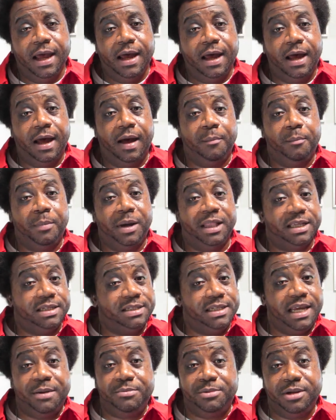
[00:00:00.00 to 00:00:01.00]
But at the
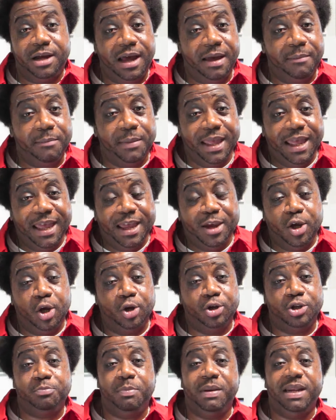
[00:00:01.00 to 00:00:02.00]
same time,
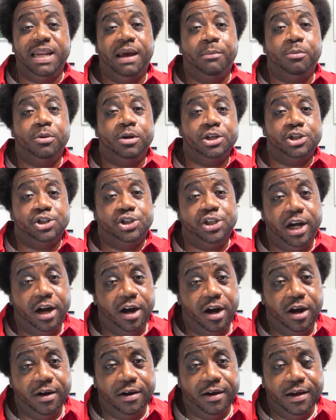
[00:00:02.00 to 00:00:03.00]
just being able to
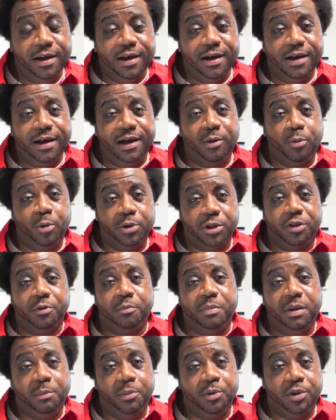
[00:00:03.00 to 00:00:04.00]
share with other
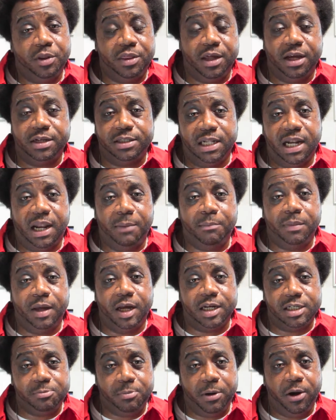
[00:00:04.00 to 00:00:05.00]
people the things that I'm
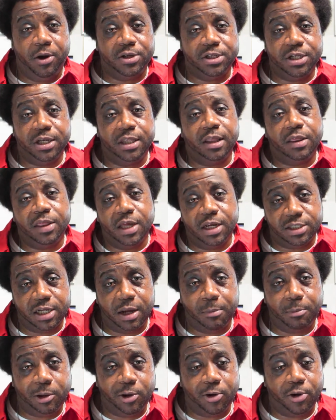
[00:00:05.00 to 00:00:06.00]
experiencing, the things
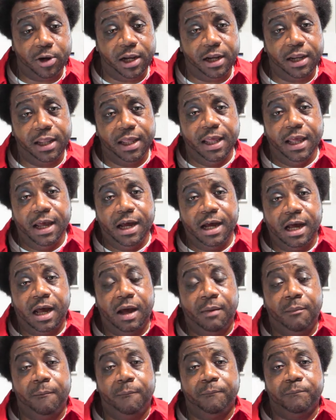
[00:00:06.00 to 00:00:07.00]
that I'm learning
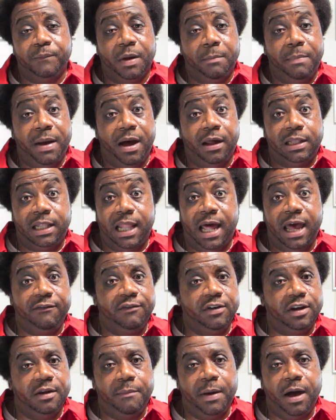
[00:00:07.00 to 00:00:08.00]
about
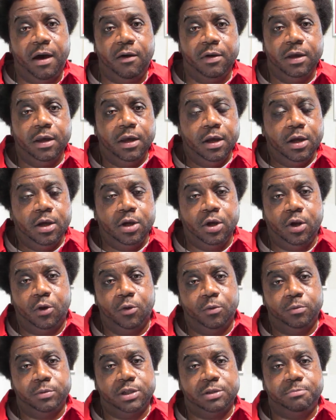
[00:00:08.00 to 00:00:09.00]
life, and about
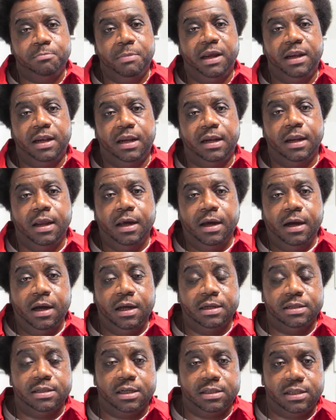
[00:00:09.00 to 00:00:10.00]
just being
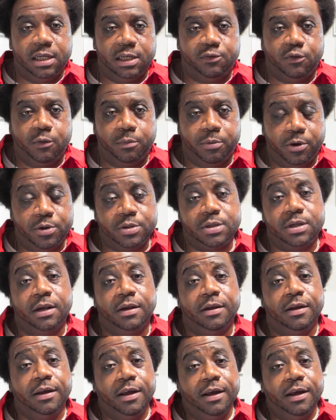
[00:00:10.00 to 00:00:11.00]
a successful person.